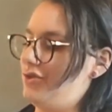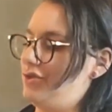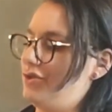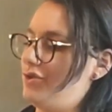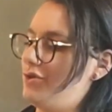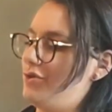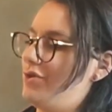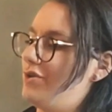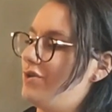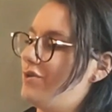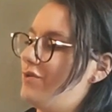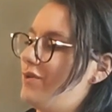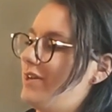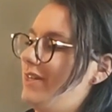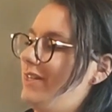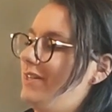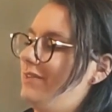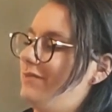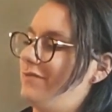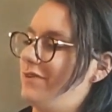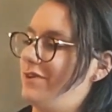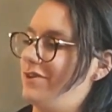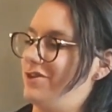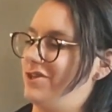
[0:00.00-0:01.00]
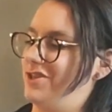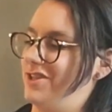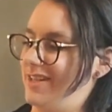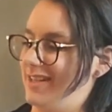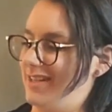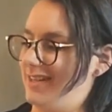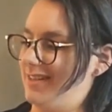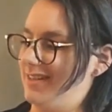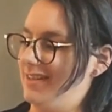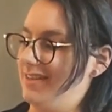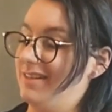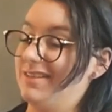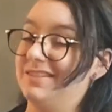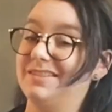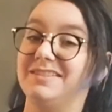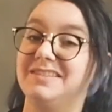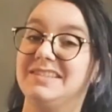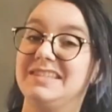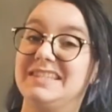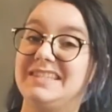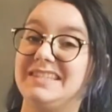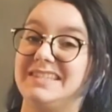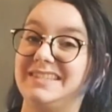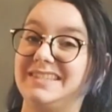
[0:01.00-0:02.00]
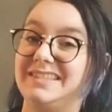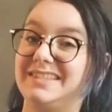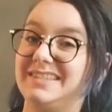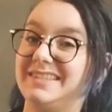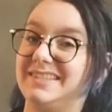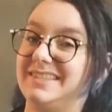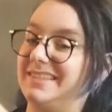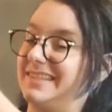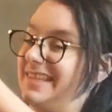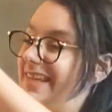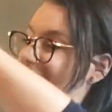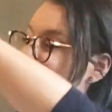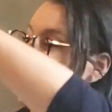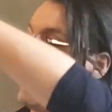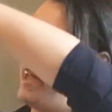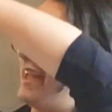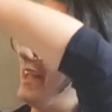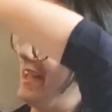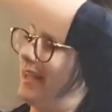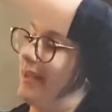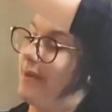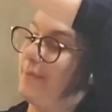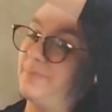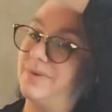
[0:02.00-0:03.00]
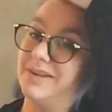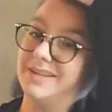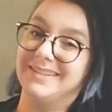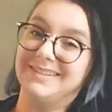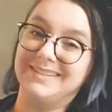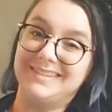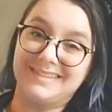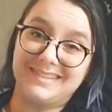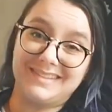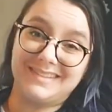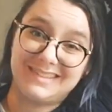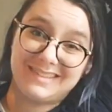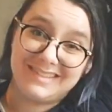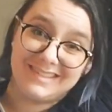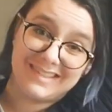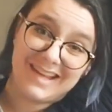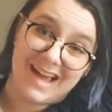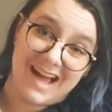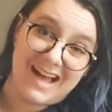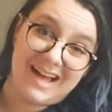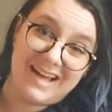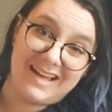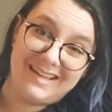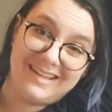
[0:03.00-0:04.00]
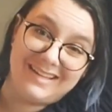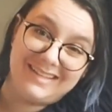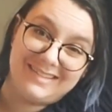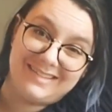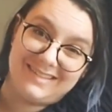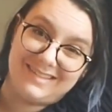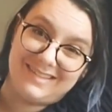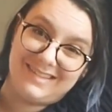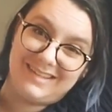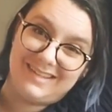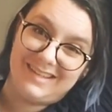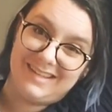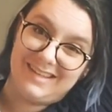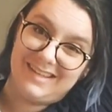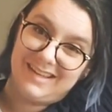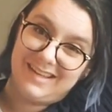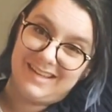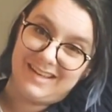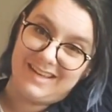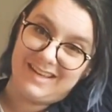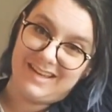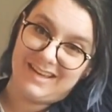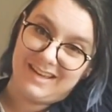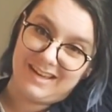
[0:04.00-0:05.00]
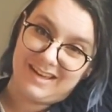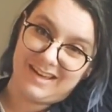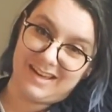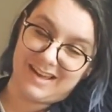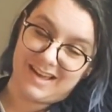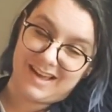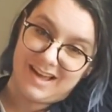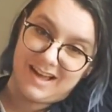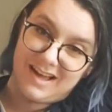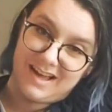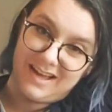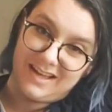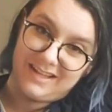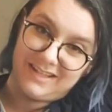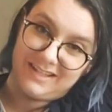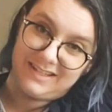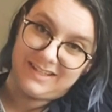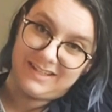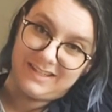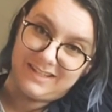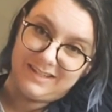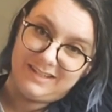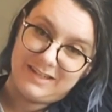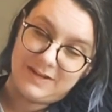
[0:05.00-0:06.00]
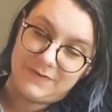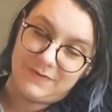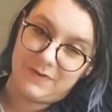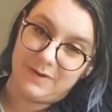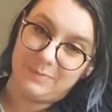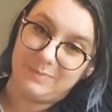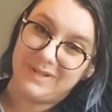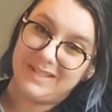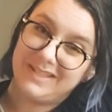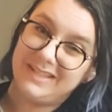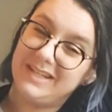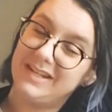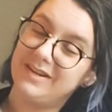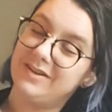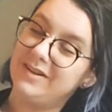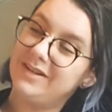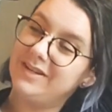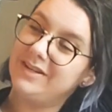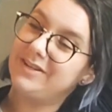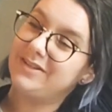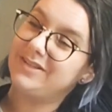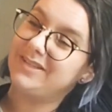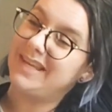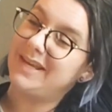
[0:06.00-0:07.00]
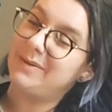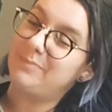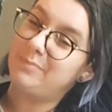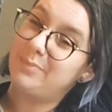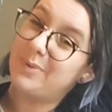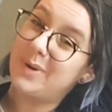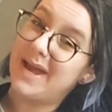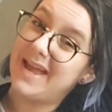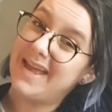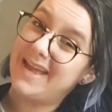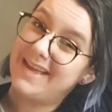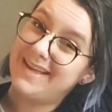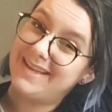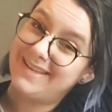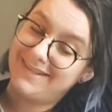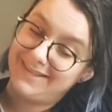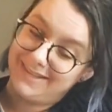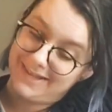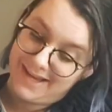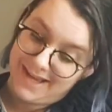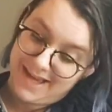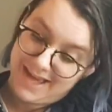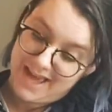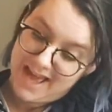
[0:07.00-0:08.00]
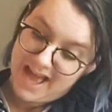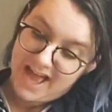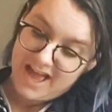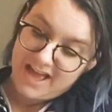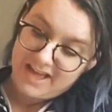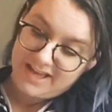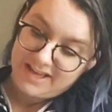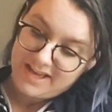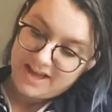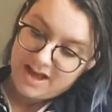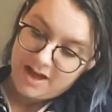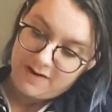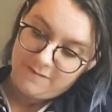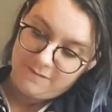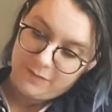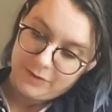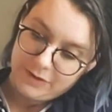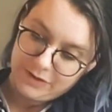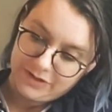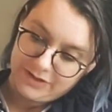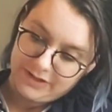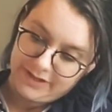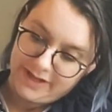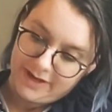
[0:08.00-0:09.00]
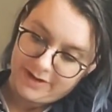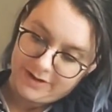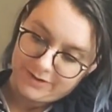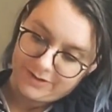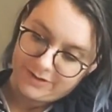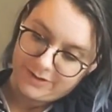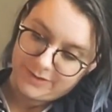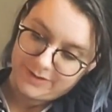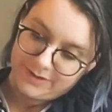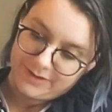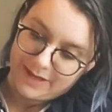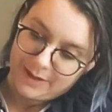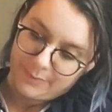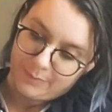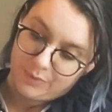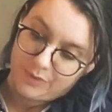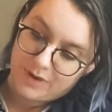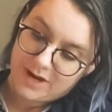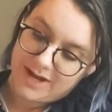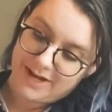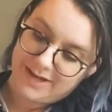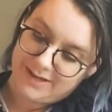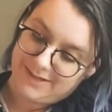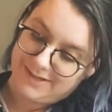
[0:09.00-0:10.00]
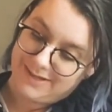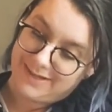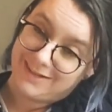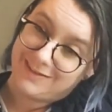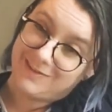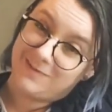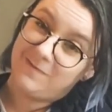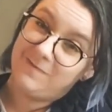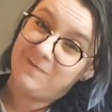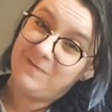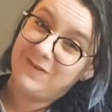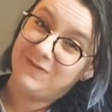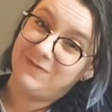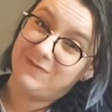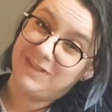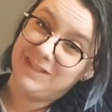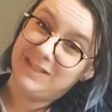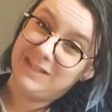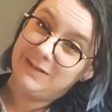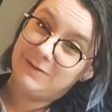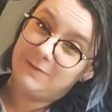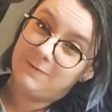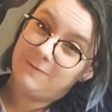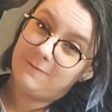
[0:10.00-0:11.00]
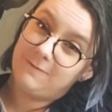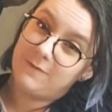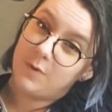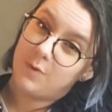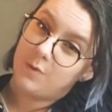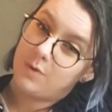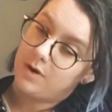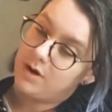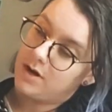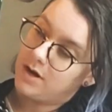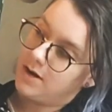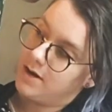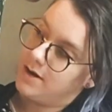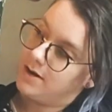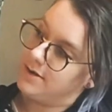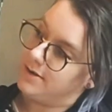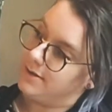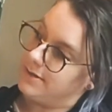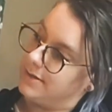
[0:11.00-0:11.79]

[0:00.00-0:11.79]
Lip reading: to the green version. Same size, cut, different material, same brand. Unfortunately, also same price. It is $54.